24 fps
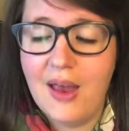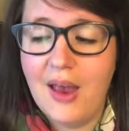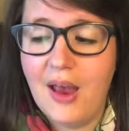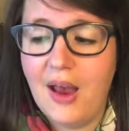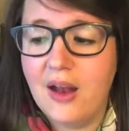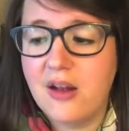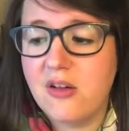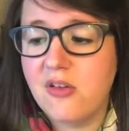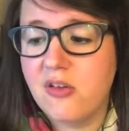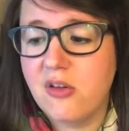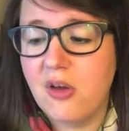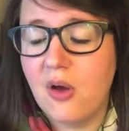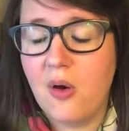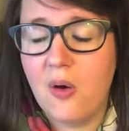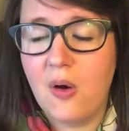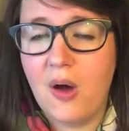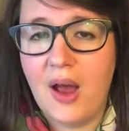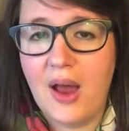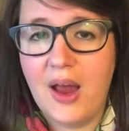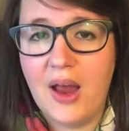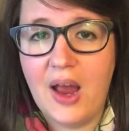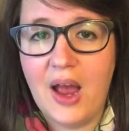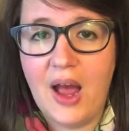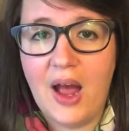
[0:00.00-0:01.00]
And so
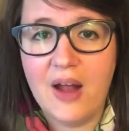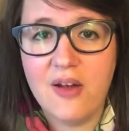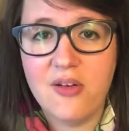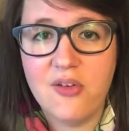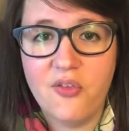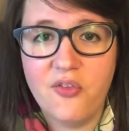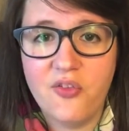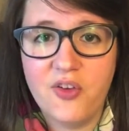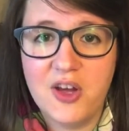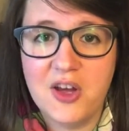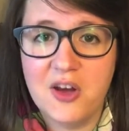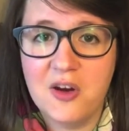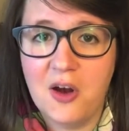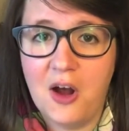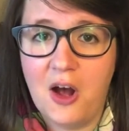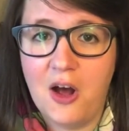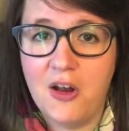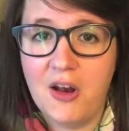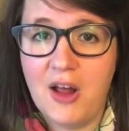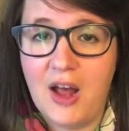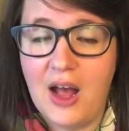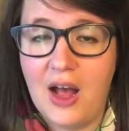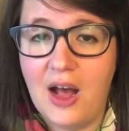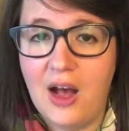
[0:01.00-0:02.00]
I had to figure
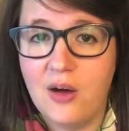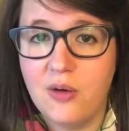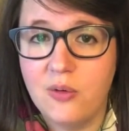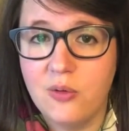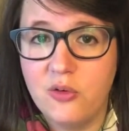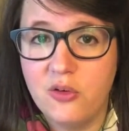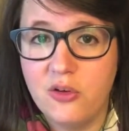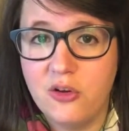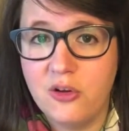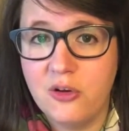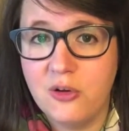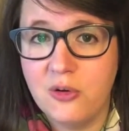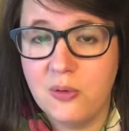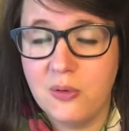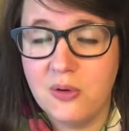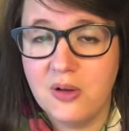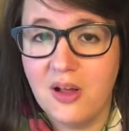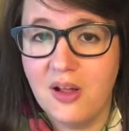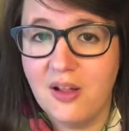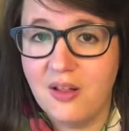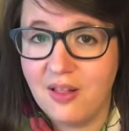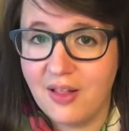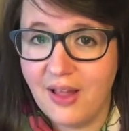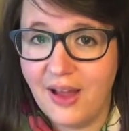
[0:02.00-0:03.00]
out how to
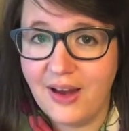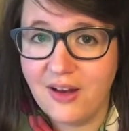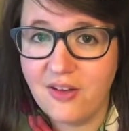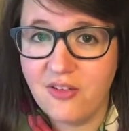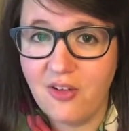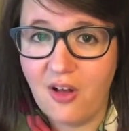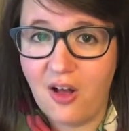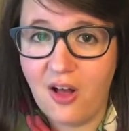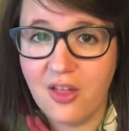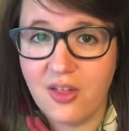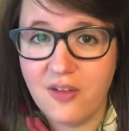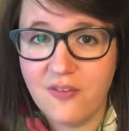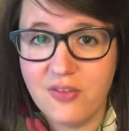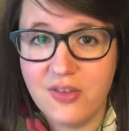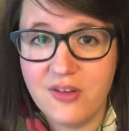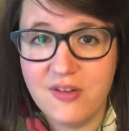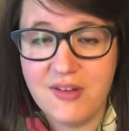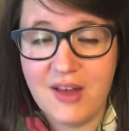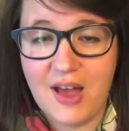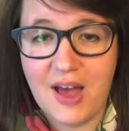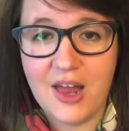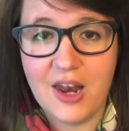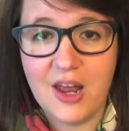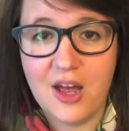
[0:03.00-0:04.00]
collect all of the
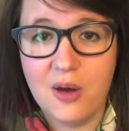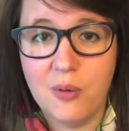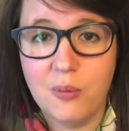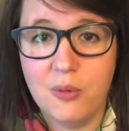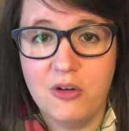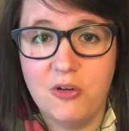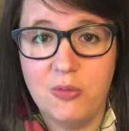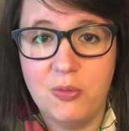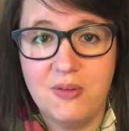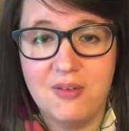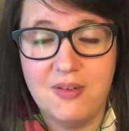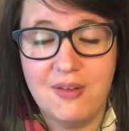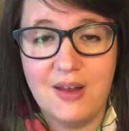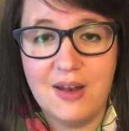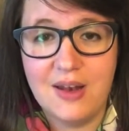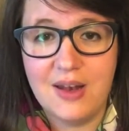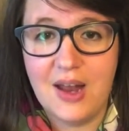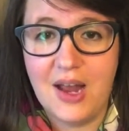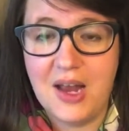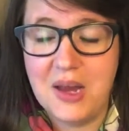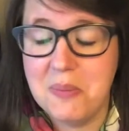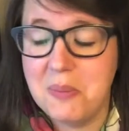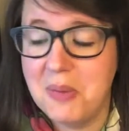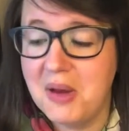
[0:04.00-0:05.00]
data, which was a
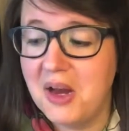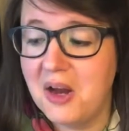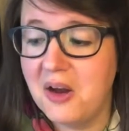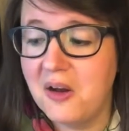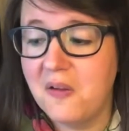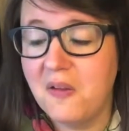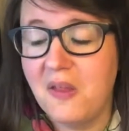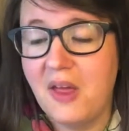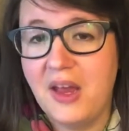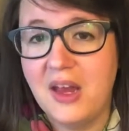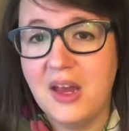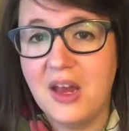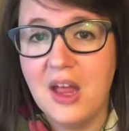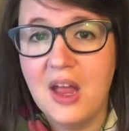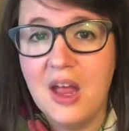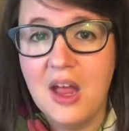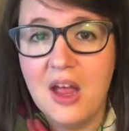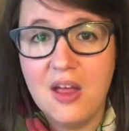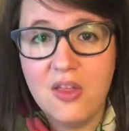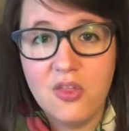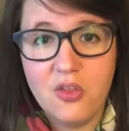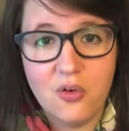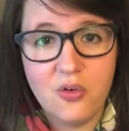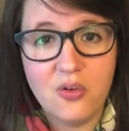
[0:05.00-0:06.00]
nightmare. Like,
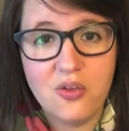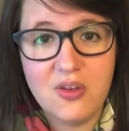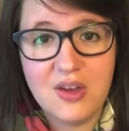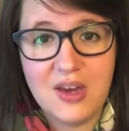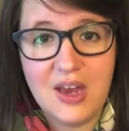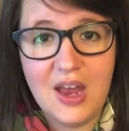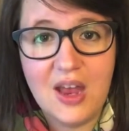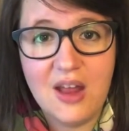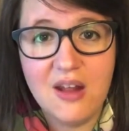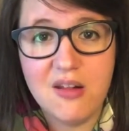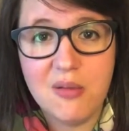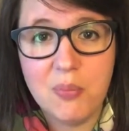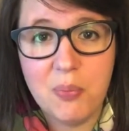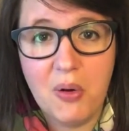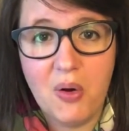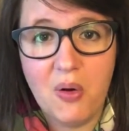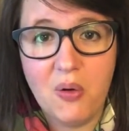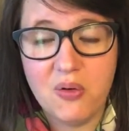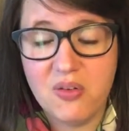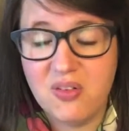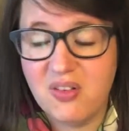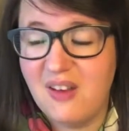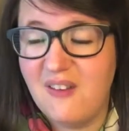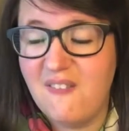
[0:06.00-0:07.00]
those kids
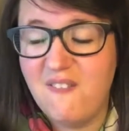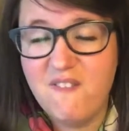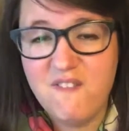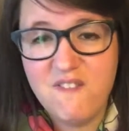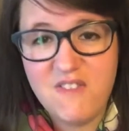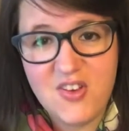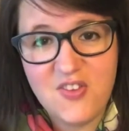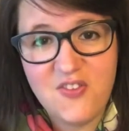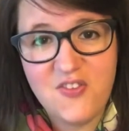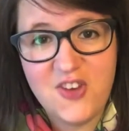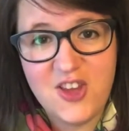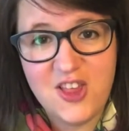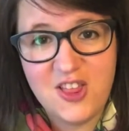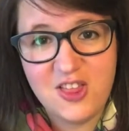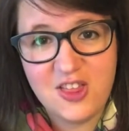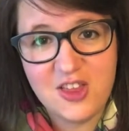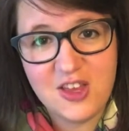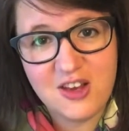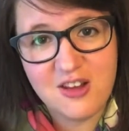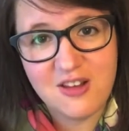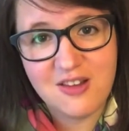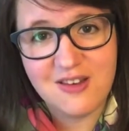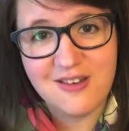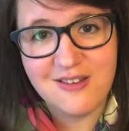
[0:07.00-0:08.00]
post like 50
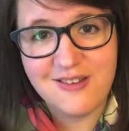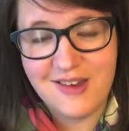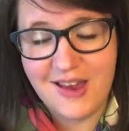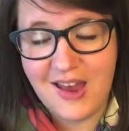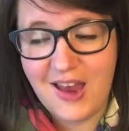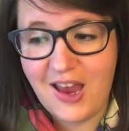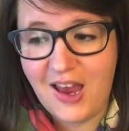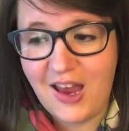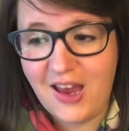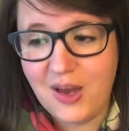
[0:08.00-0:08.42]
things a day.